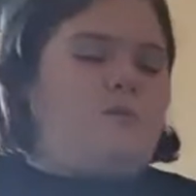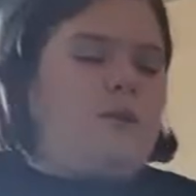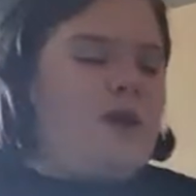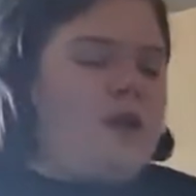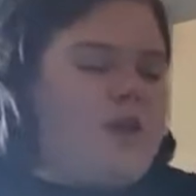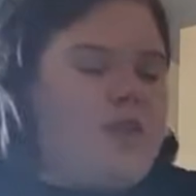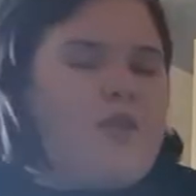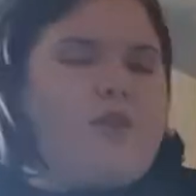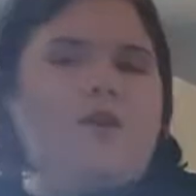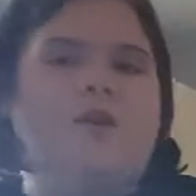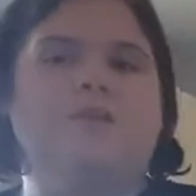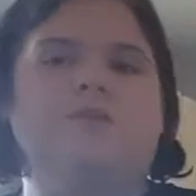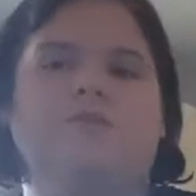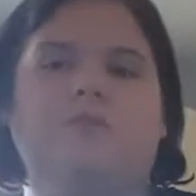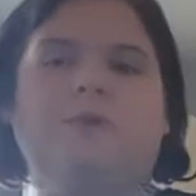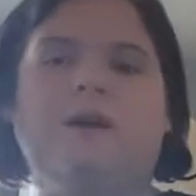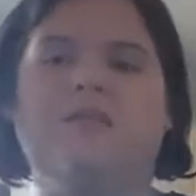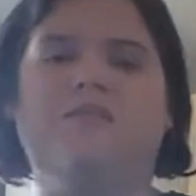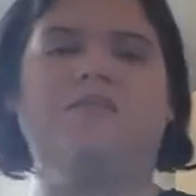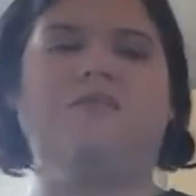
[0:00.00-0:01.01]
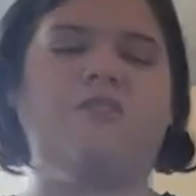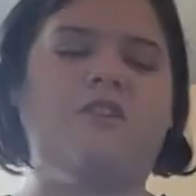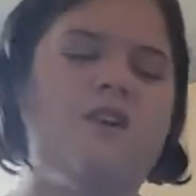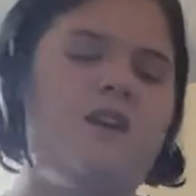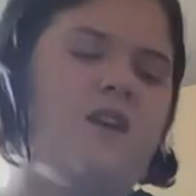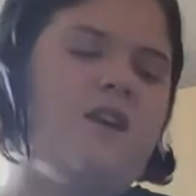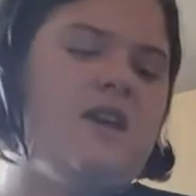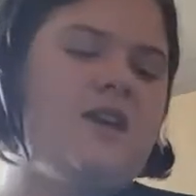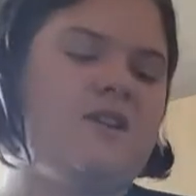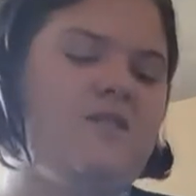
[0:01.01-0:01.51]
we bake those for about
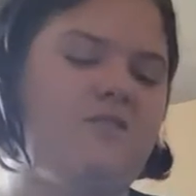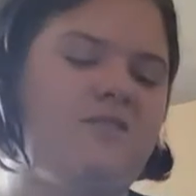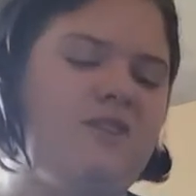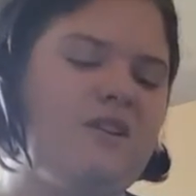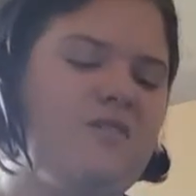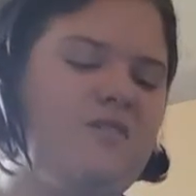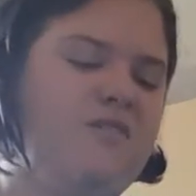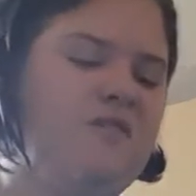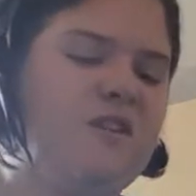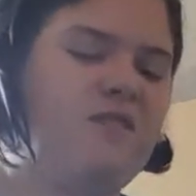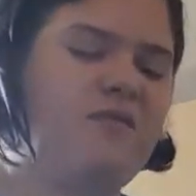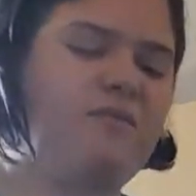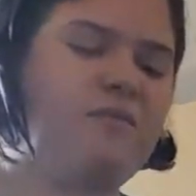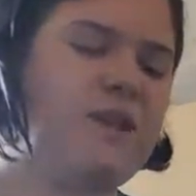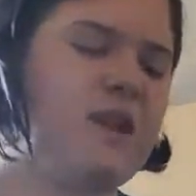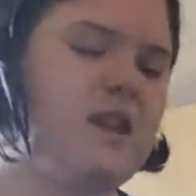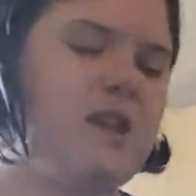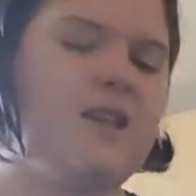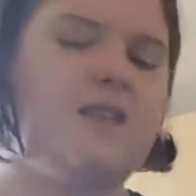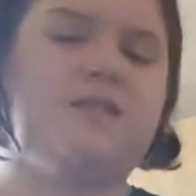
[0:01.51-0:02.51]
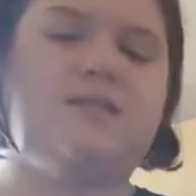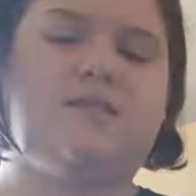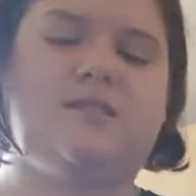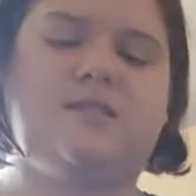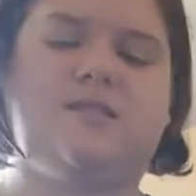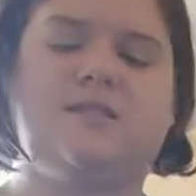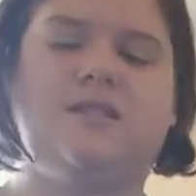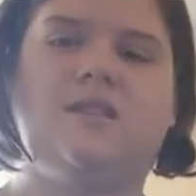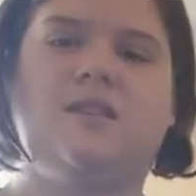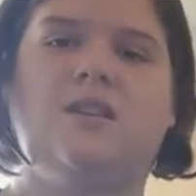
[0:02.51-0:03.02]
30 to 35
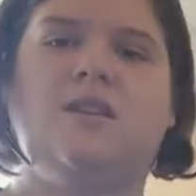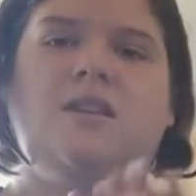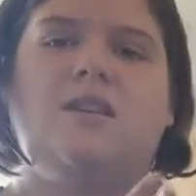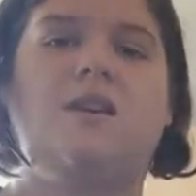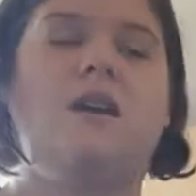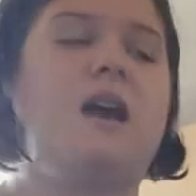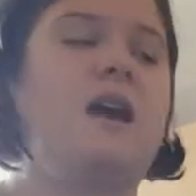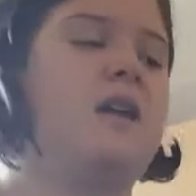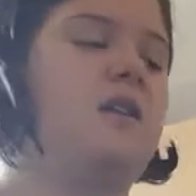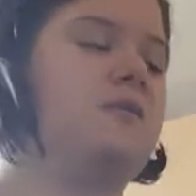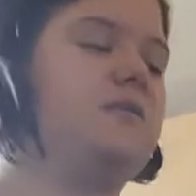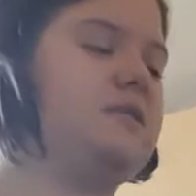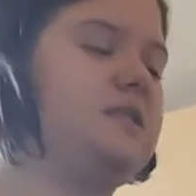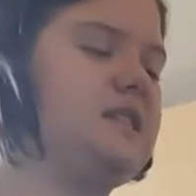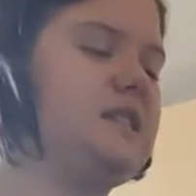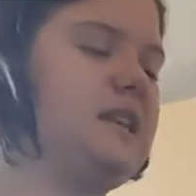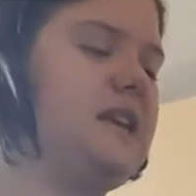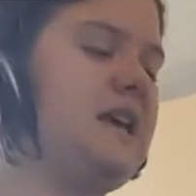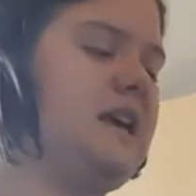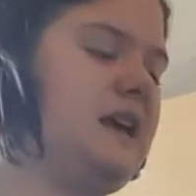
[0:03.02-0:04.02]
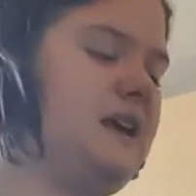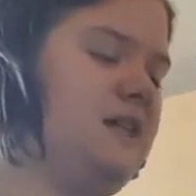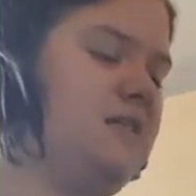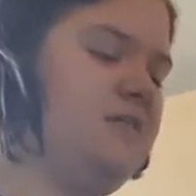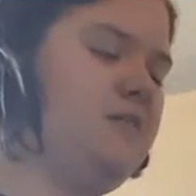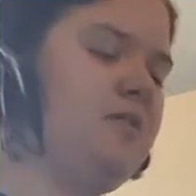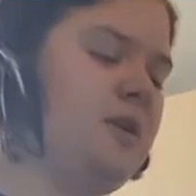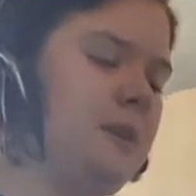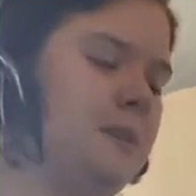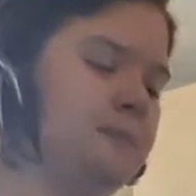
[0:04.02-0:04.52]
minutes. And obviously,
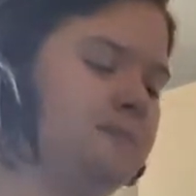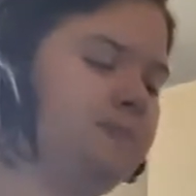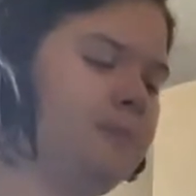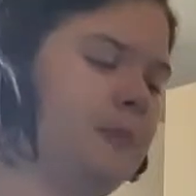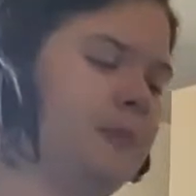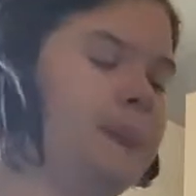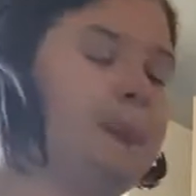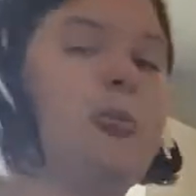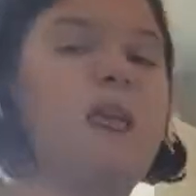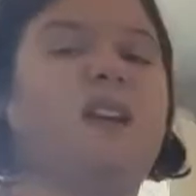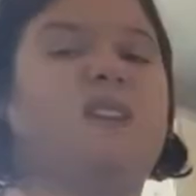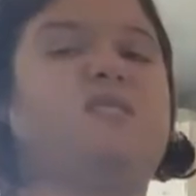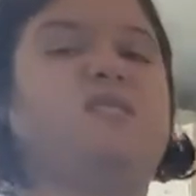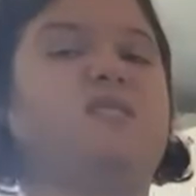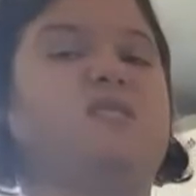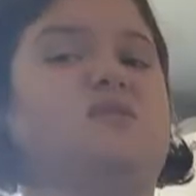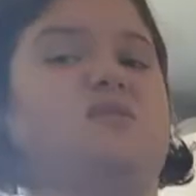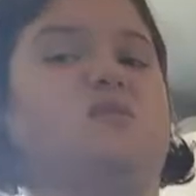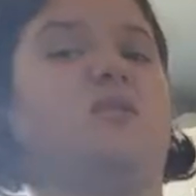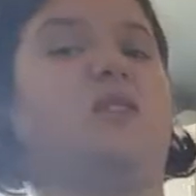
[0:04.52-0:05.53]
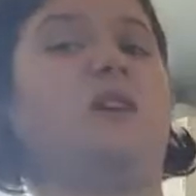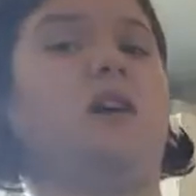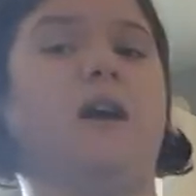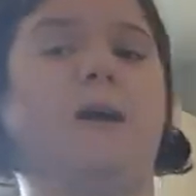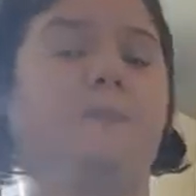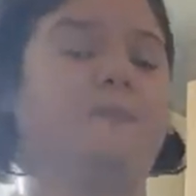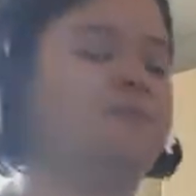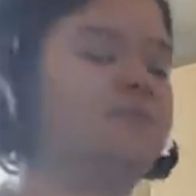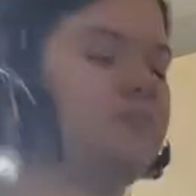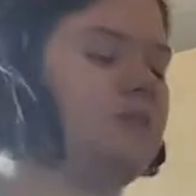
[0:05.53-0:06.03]
if it says
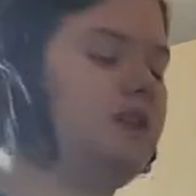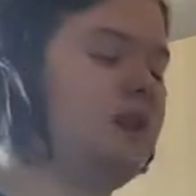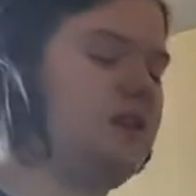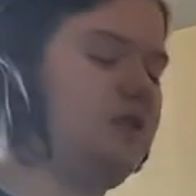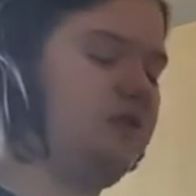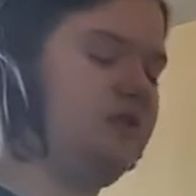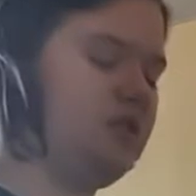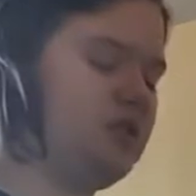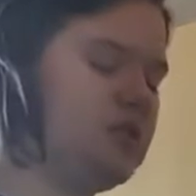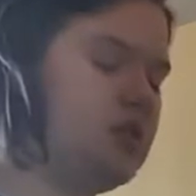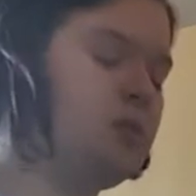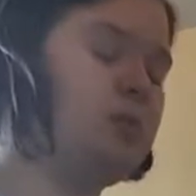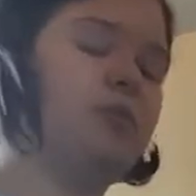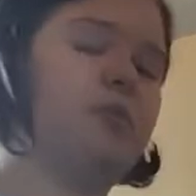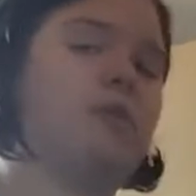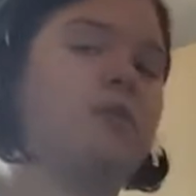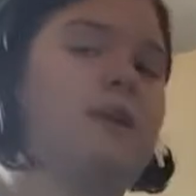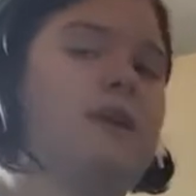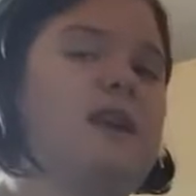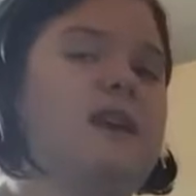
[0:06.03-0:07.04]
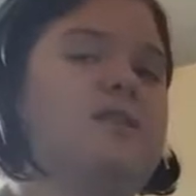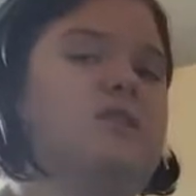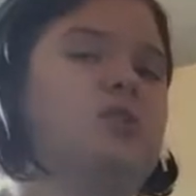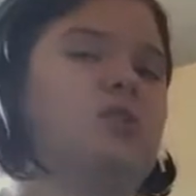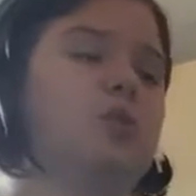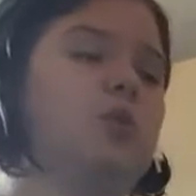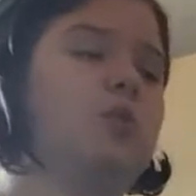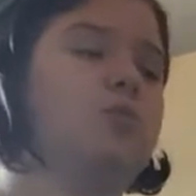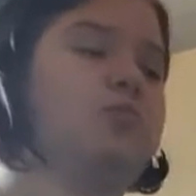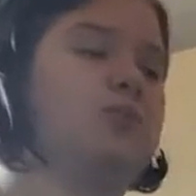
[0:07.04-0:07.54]
online, if the tops of them get
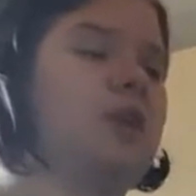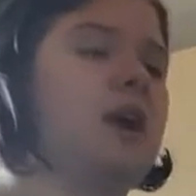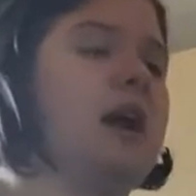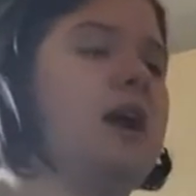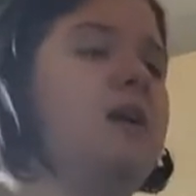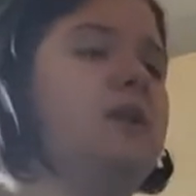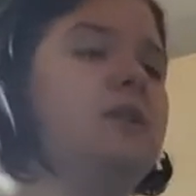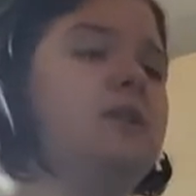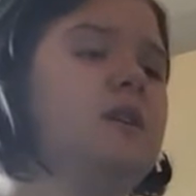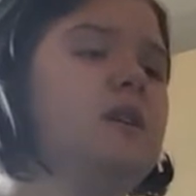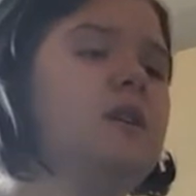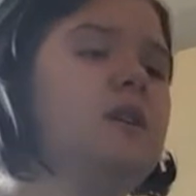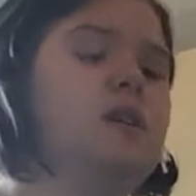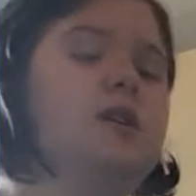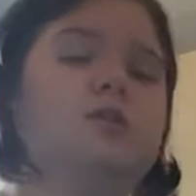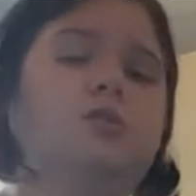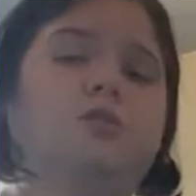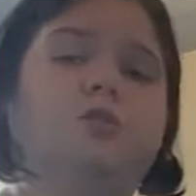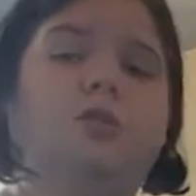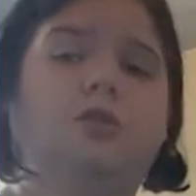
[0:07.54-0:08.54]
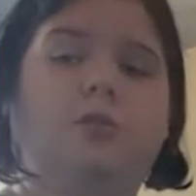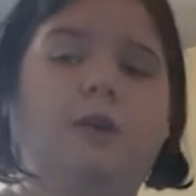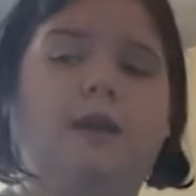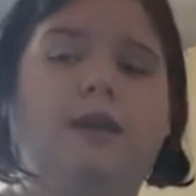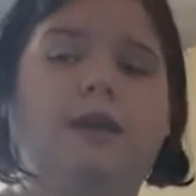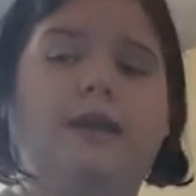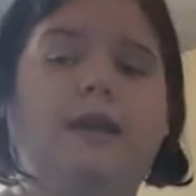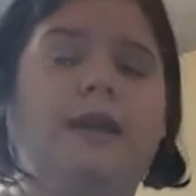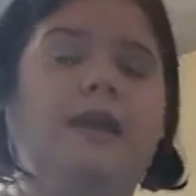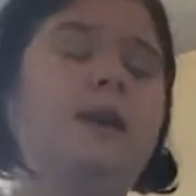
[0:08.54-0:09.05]
too brown too
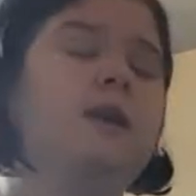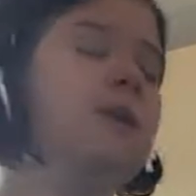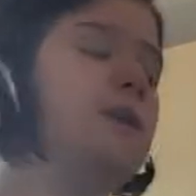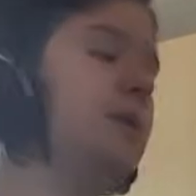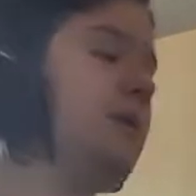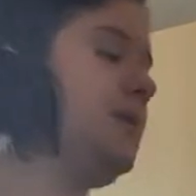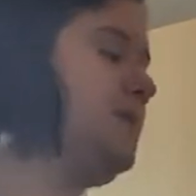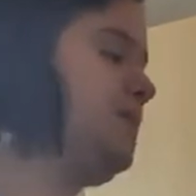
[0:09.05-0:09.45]
quickly,